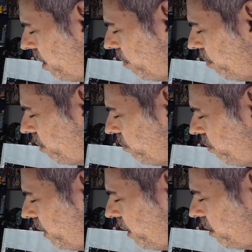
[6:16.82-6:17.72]
but you
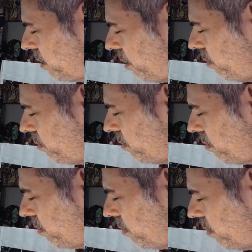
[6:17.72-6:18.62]
really don't
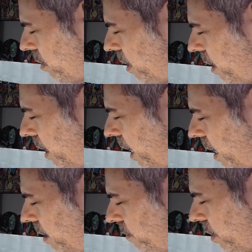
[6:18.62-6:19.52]

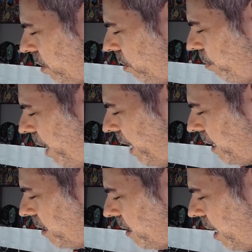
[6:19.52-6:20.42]
have to go
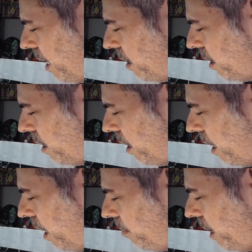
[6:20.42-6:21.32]
past that.
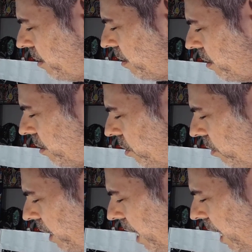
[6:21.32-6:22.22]
I mean, you
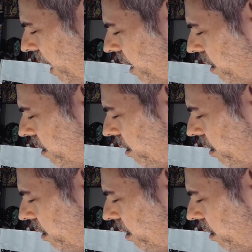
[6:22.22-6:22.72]
can,